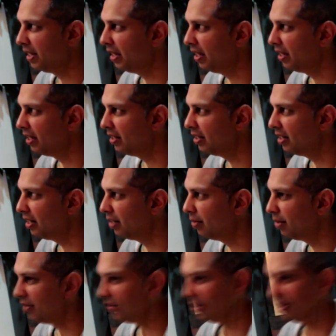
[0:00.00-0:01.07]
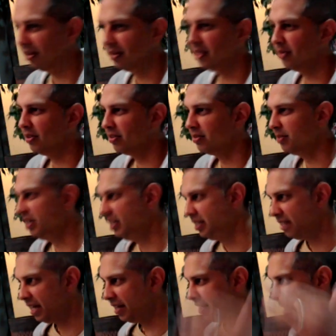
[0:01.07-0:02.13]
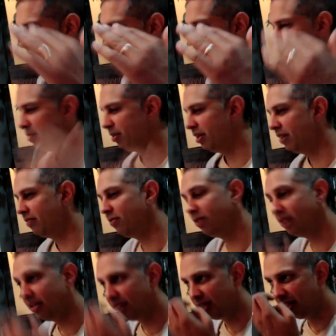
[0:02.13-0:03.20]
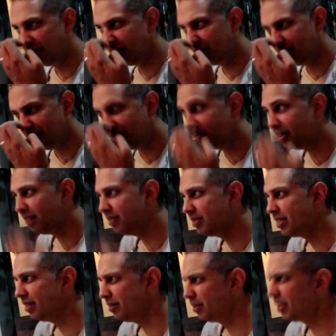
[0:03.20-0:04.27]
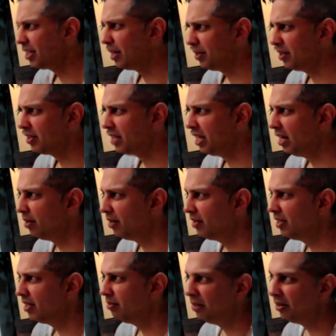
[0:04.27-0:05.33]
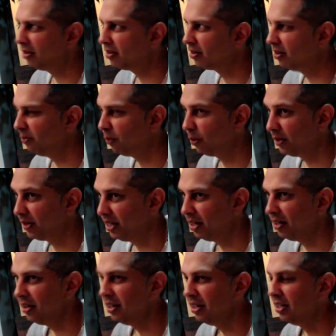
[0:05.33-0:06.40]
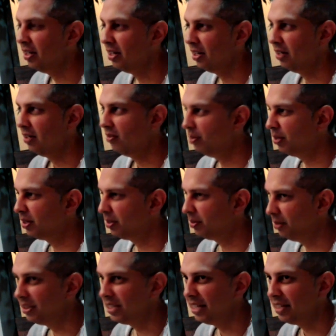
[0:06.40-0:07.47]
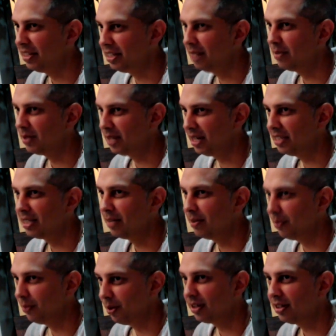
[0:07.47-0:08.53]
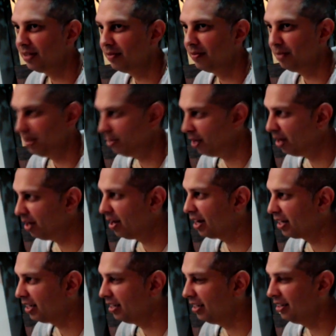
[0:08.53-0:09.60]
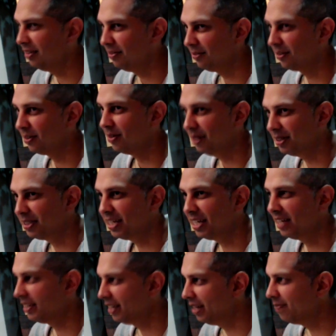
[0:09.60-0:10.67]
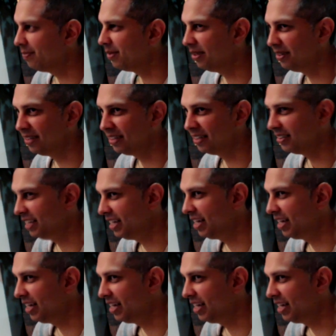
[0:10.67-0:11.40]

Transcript: And we have a little, those mini Stanley Cups that we play for. And every, I would say it's been a couple years now, but every, 3rd or 4th year, we'll bring the real Stanley Cup so guys can come to work and play ball hockey for the real Stanley Cup, and then get